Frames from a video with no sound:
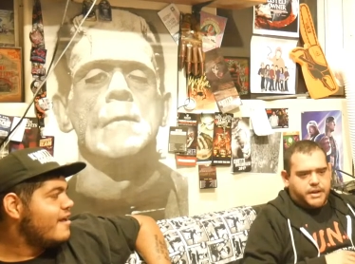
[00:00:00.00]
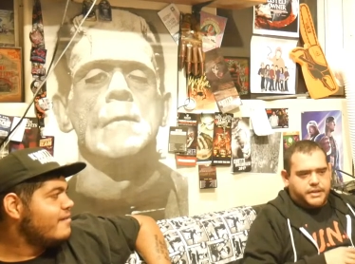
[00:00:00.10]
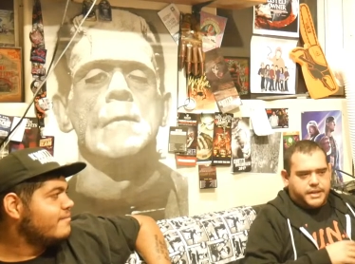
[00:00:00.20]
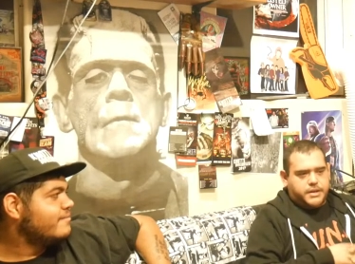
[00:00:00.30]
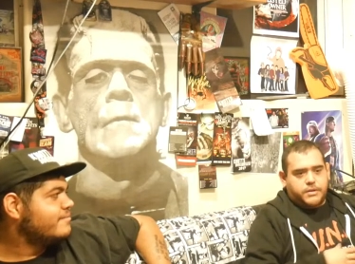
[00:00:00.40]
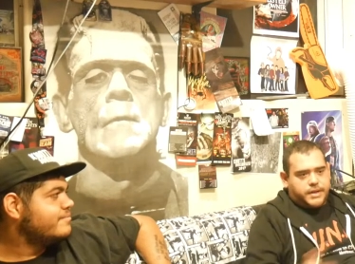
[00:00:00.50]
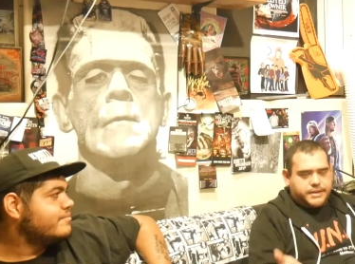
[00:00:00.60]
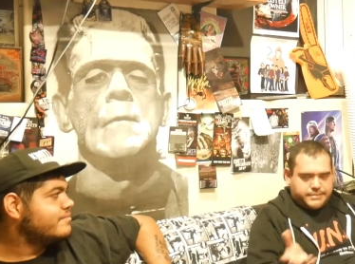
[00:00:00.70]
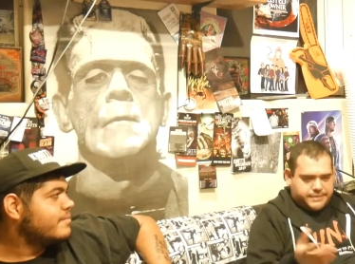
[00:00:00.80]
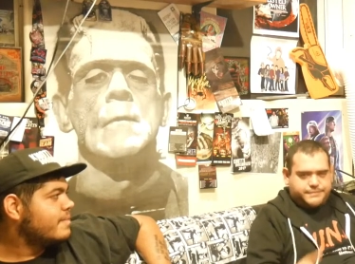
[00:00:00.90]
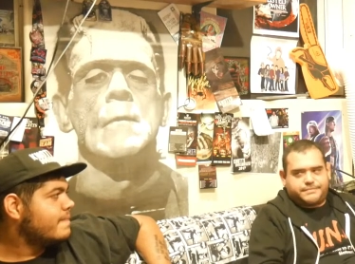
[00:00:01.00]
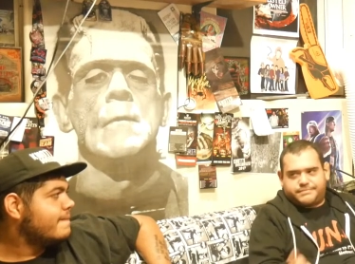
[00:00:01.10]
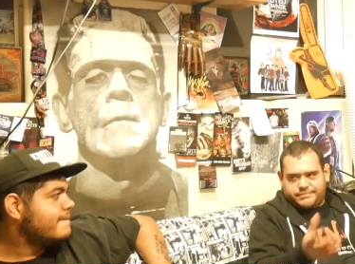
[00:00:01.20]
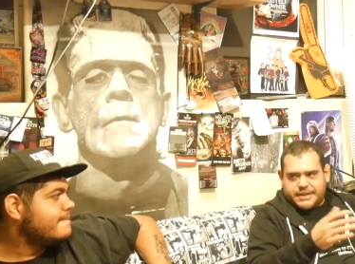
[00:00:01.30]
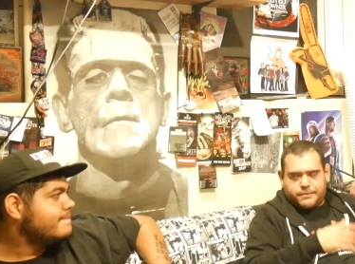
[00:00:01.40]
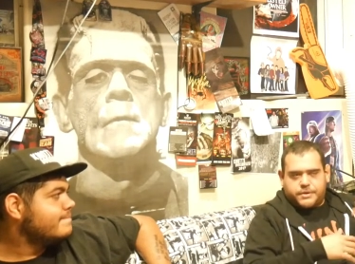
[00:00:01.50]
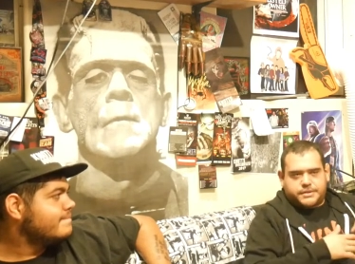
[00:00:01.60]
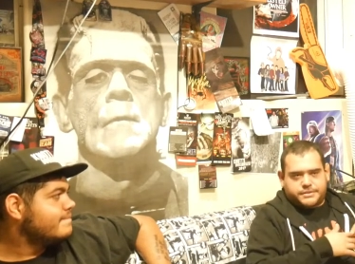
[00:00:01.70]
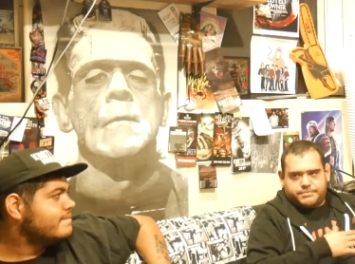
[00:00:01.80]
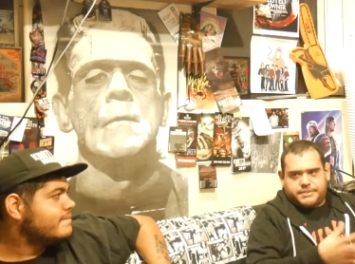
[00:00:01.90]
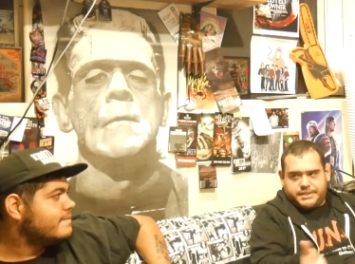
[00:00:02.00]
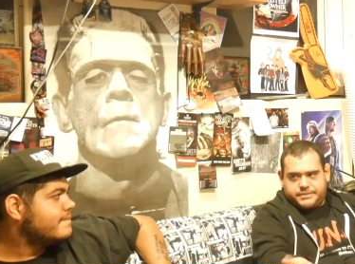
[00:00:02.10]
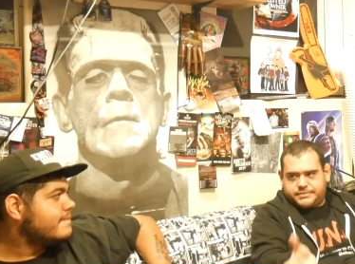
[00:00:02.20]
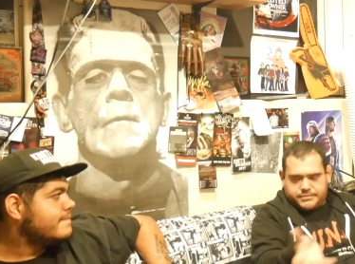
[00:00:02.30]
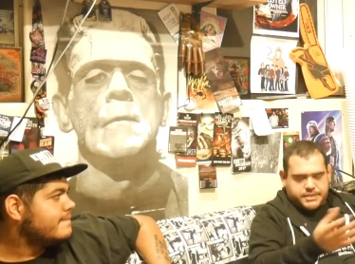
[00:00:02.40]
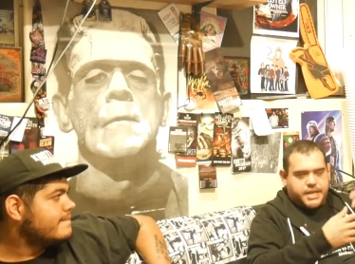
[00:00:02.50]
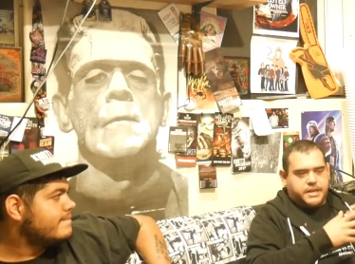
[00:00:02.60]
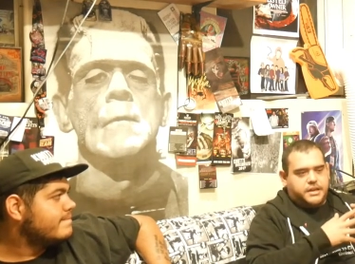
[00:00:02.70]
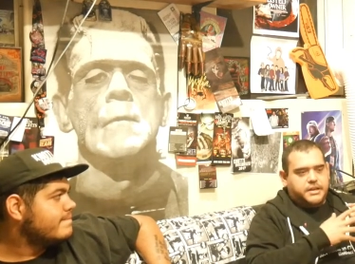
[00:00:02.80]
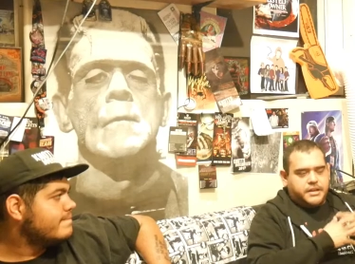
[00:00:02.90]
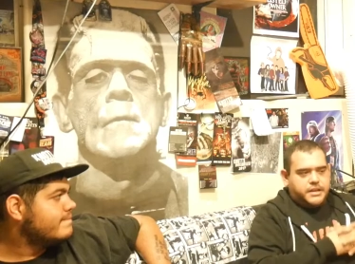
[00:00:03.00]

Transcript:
Speaker 1: it, like, oh, like if that works, please take it.